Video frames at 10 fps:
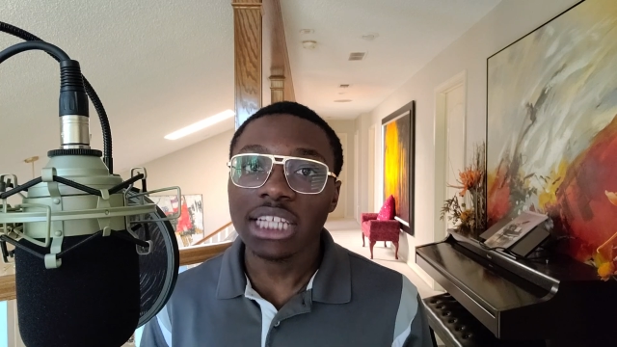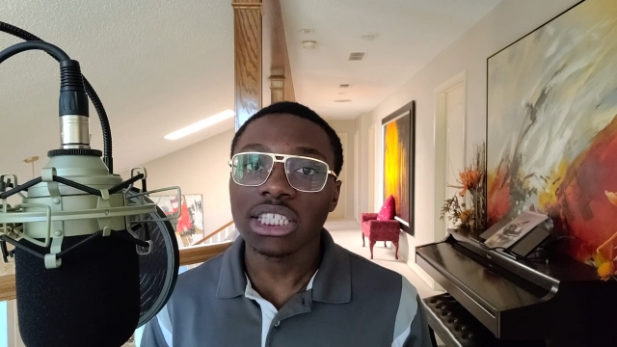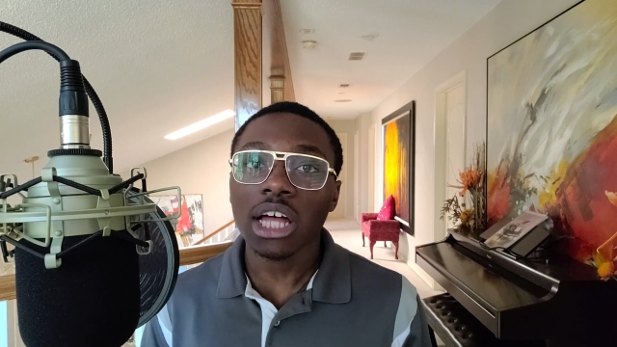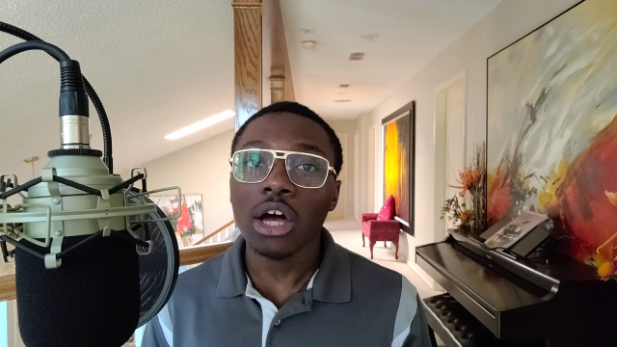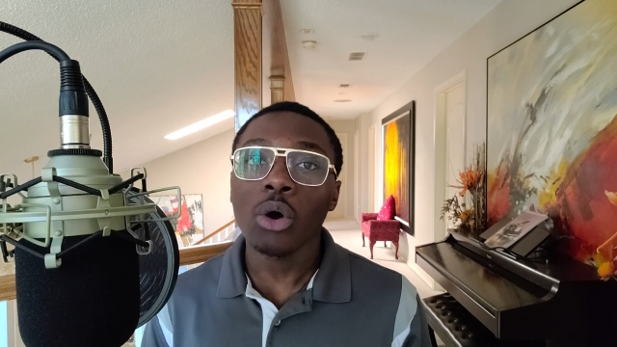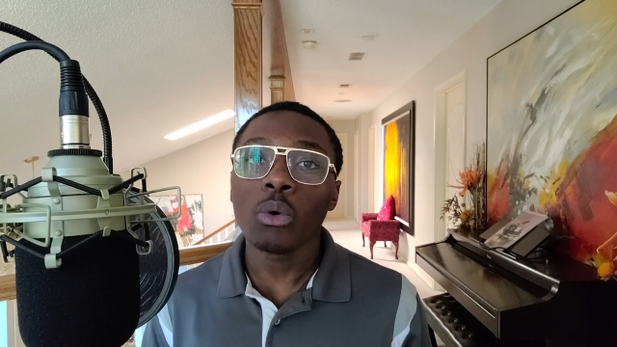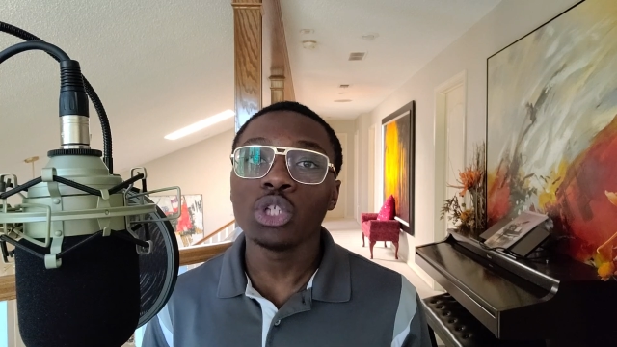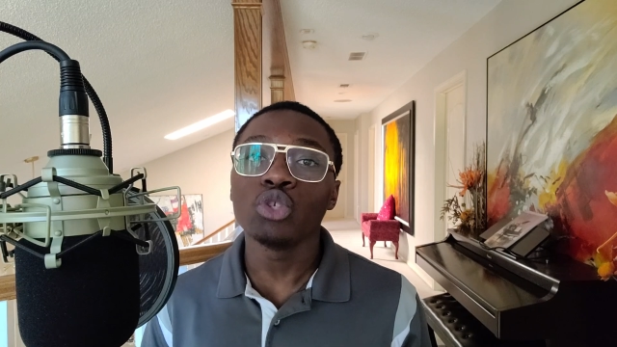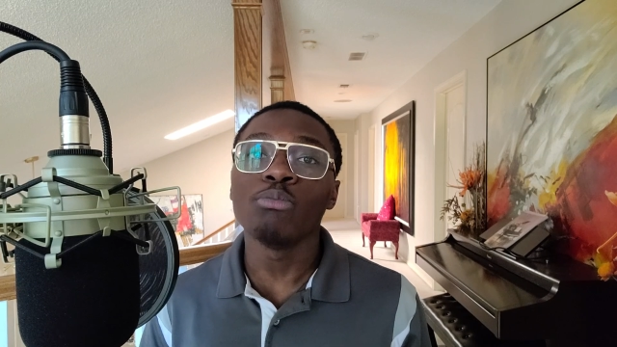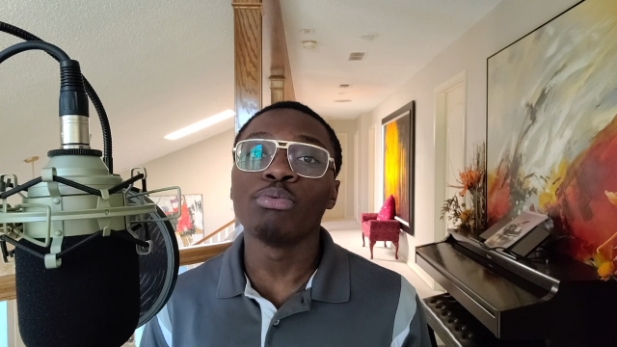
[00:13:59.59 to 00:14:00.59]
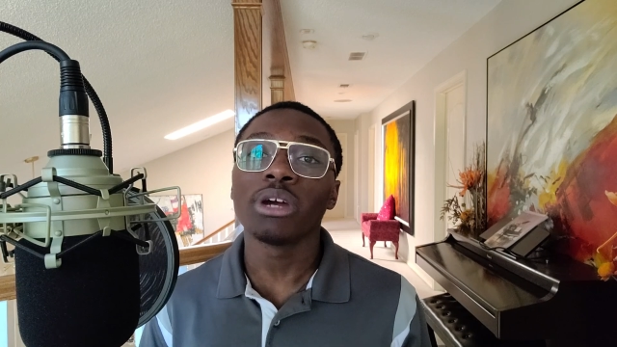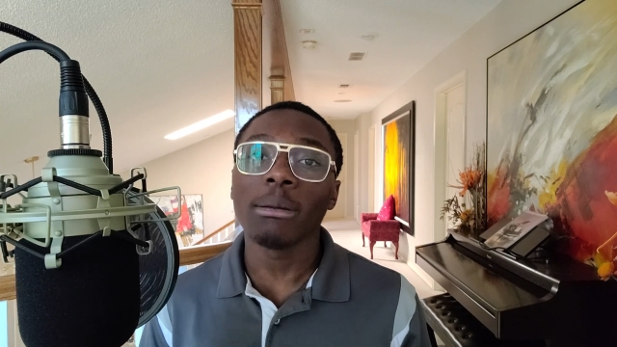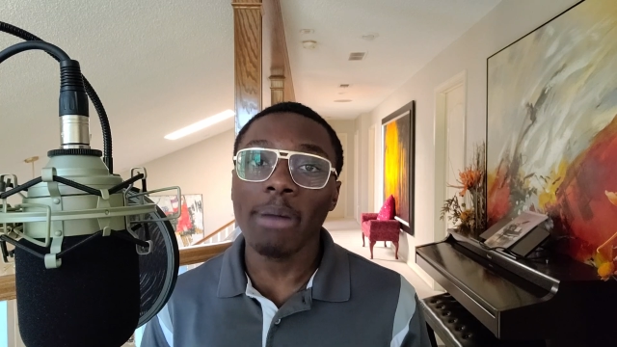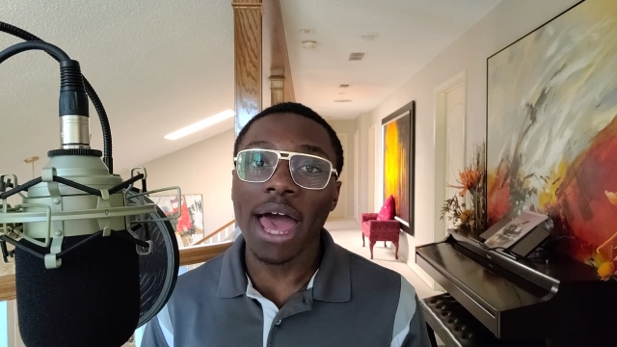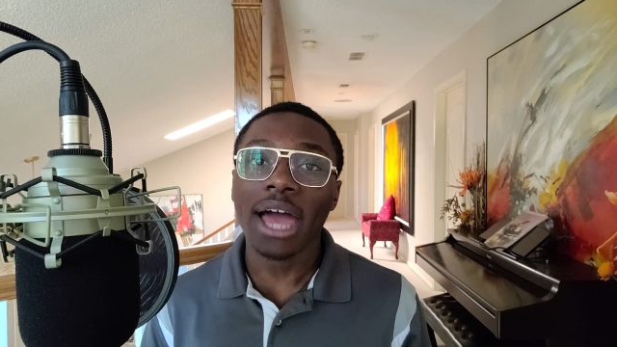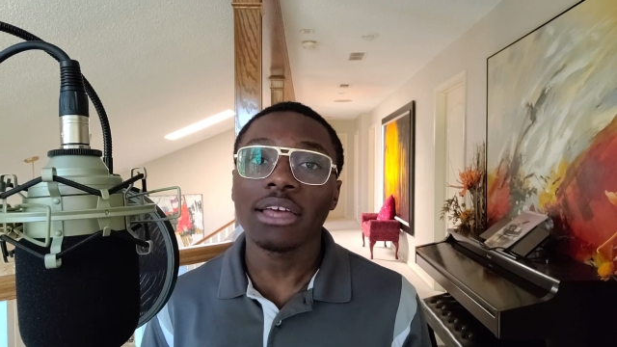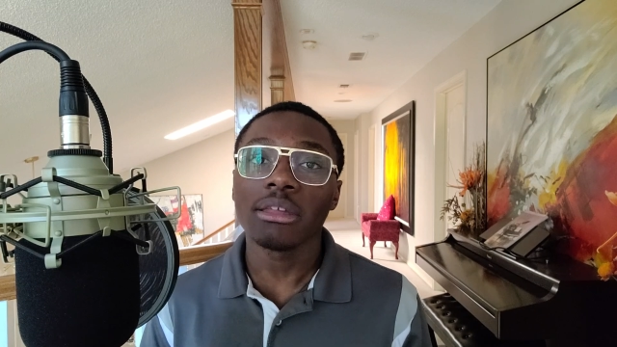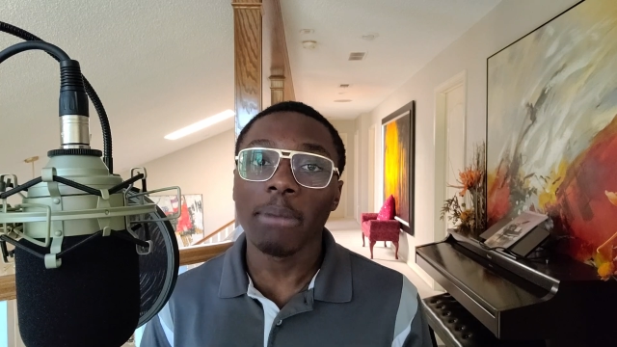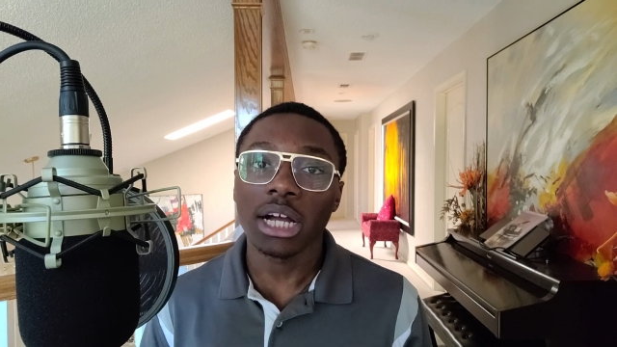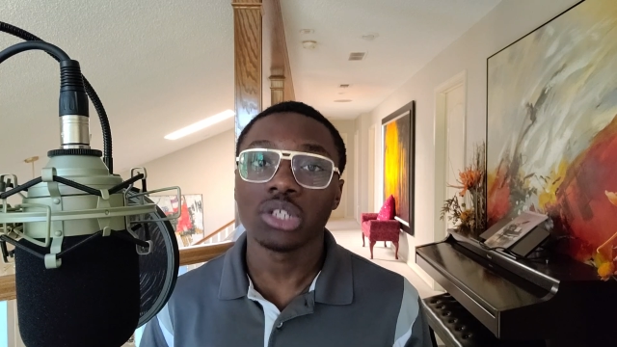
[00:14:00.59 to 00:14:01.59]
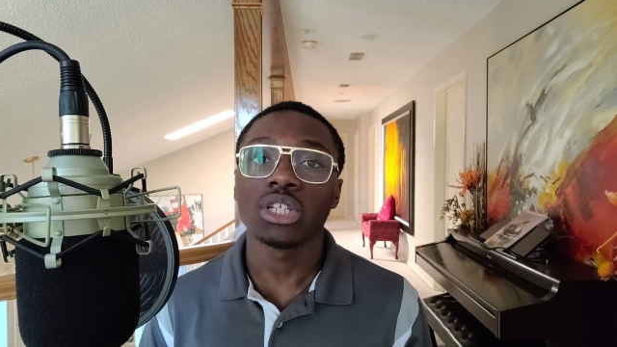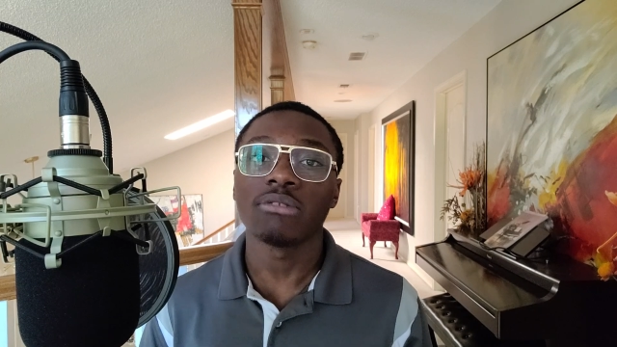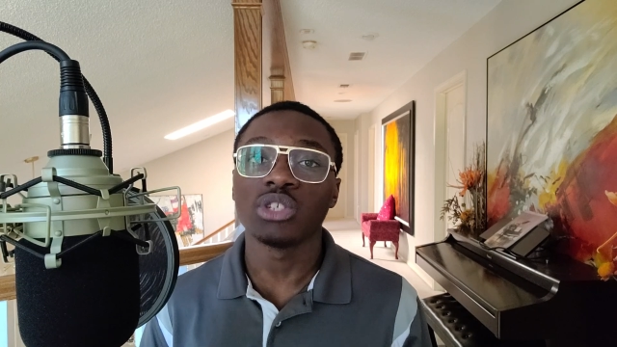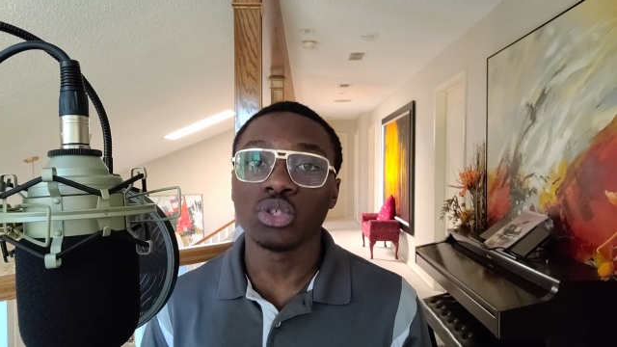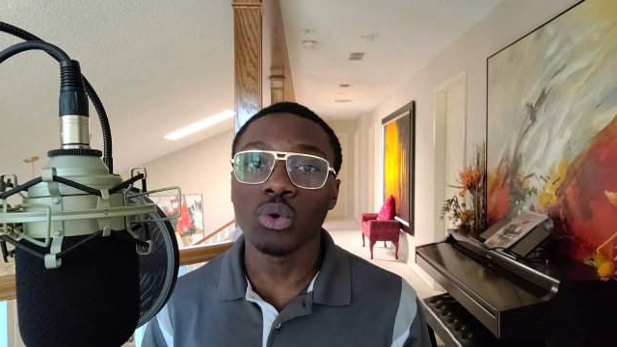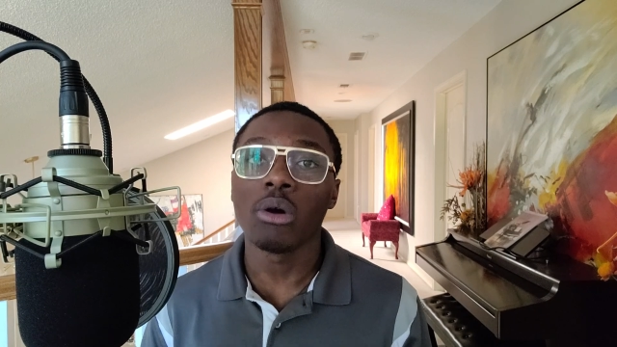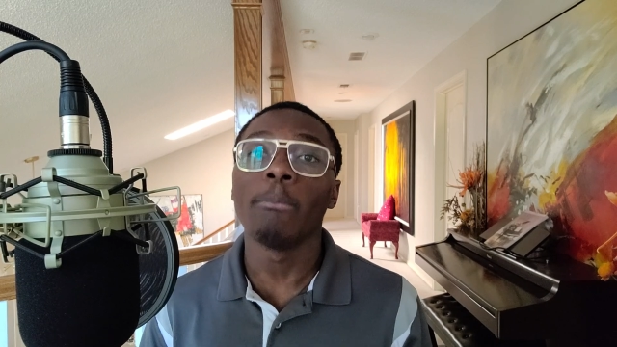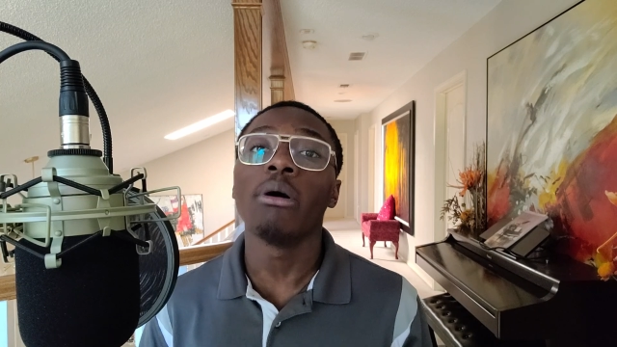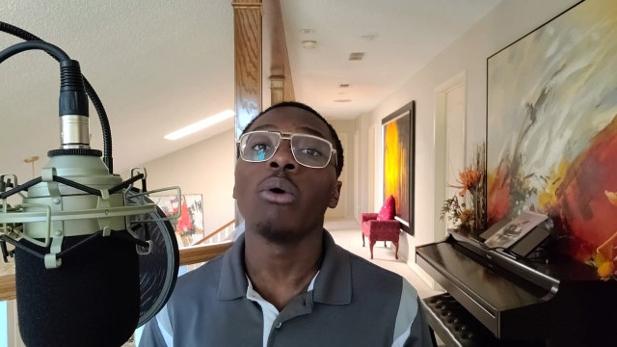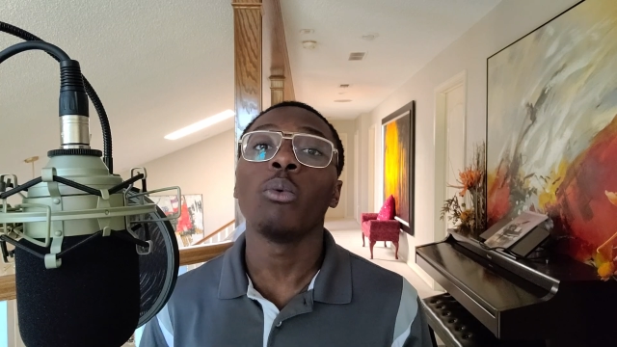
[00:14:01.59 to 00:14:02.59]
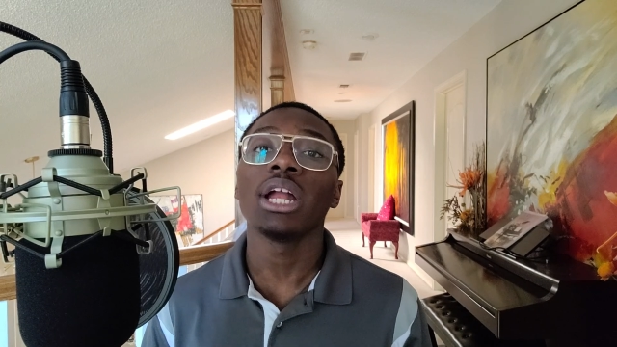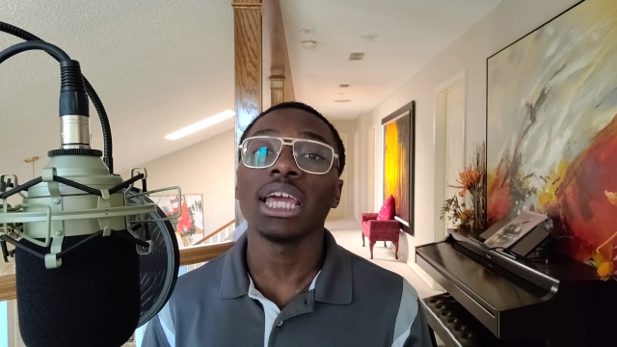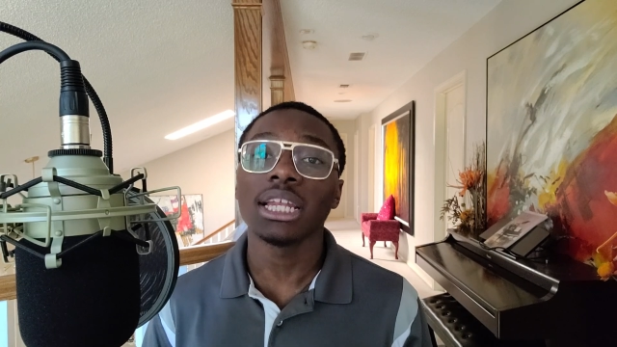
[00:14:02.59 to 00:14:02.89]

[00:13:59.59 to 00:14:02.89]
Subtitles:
it's not going to bring back the Microsoft Store, but what